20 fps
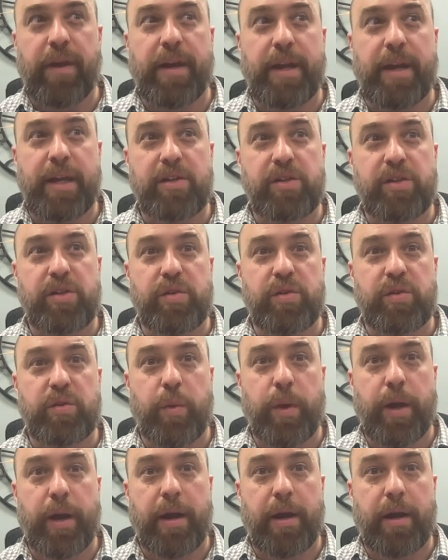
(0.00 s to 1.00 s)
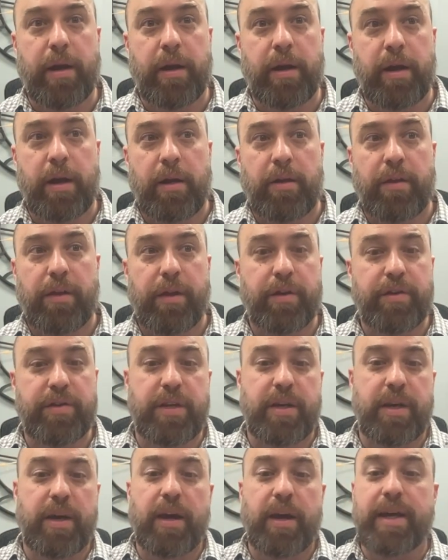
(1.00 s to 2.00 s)
issues where there's
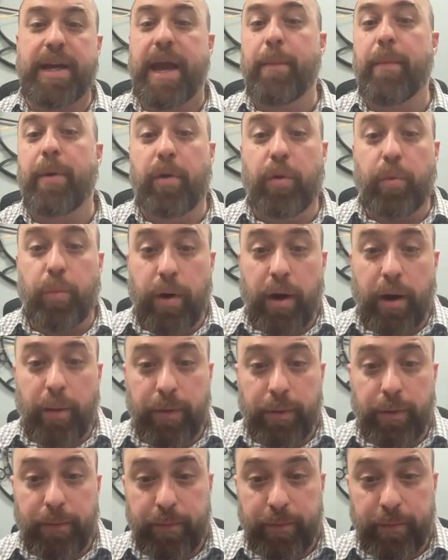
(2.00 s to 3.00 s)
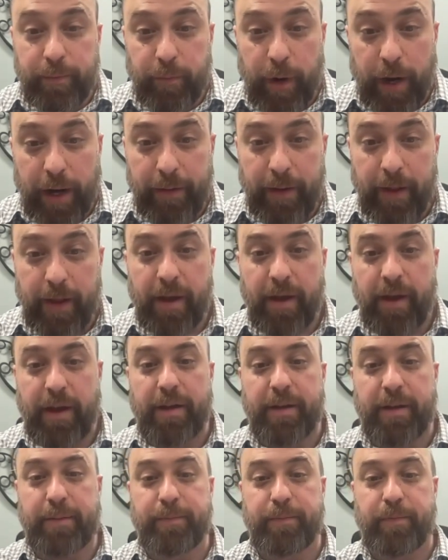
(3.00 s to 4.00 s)
a chemical problem, right?
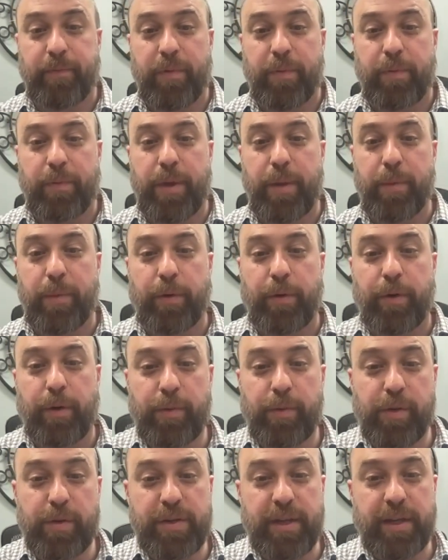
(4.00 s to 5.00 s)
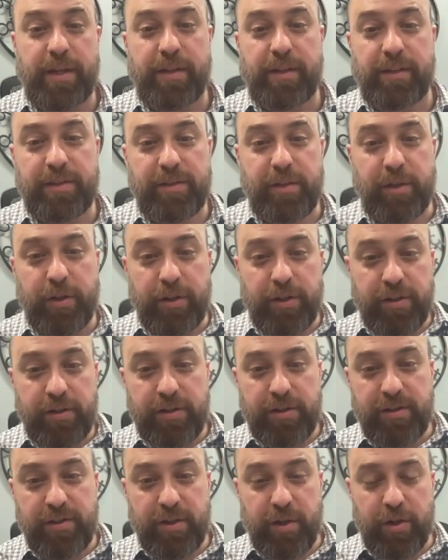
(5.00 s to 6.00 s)
People are abusing certain
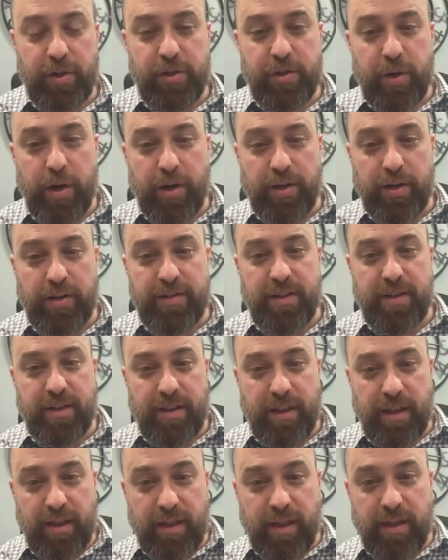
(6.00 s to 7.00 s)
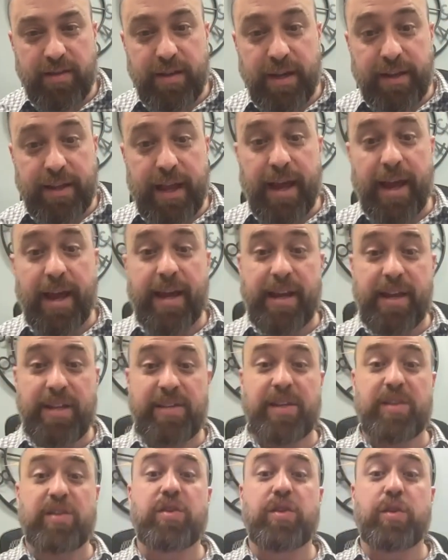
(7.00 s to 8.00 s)
drugs and things like that, and it's
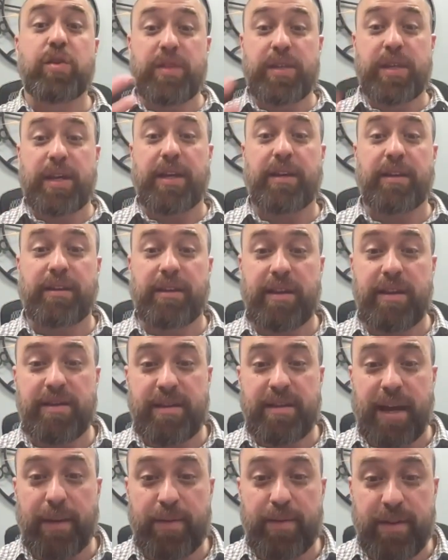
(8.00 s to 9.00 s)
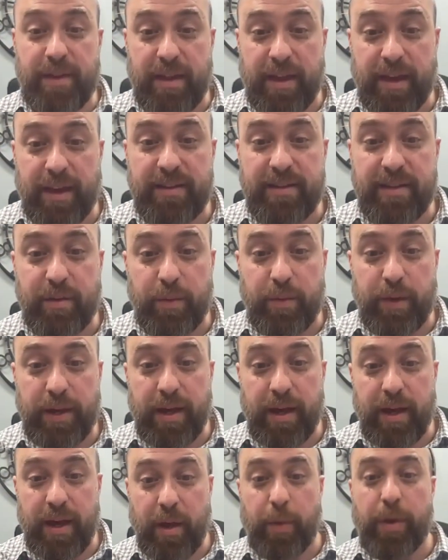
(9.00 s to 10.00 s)
inducing these types of things, and we
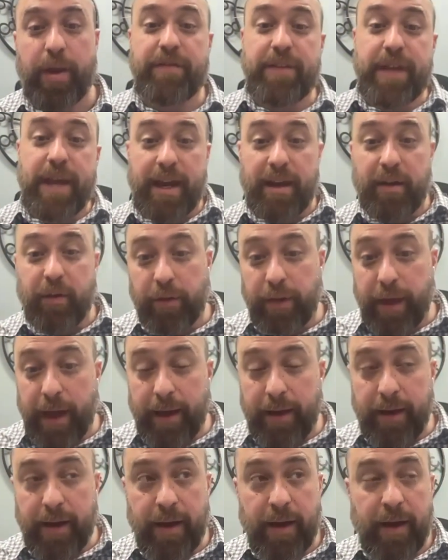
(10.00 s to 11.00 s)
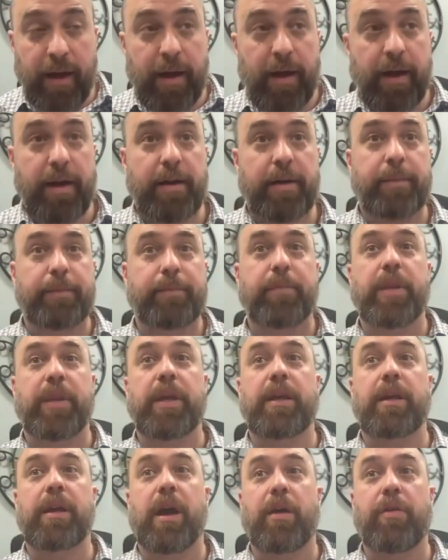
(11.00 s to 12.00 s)
have to handle that.
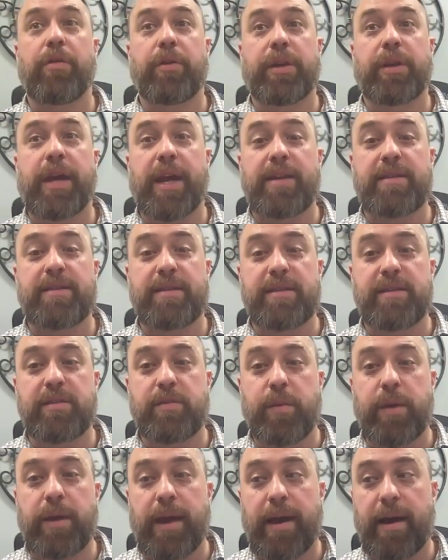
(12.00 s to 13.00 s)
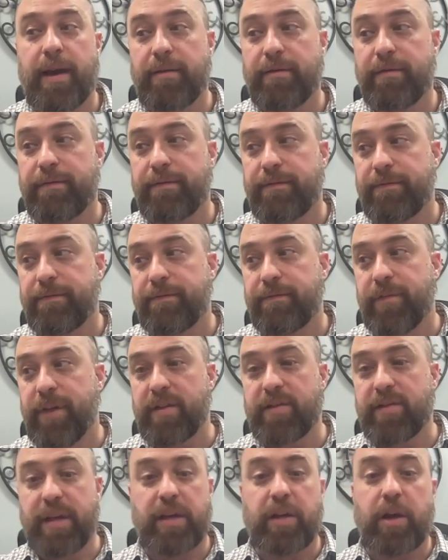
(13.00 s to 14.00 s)
In other cases, we have
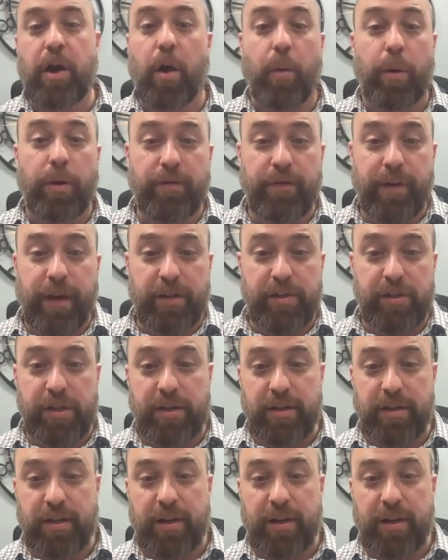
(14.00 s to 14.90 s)
things like co-infection,